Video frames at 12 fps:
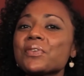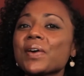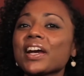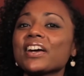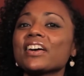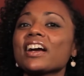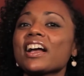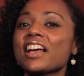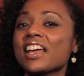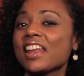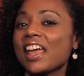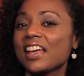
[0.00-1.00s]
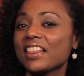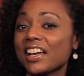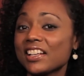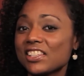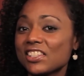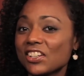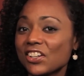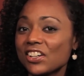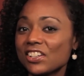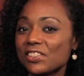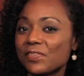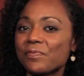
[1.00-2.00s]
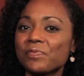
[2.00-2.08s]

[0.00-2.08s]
wear an A-line skirt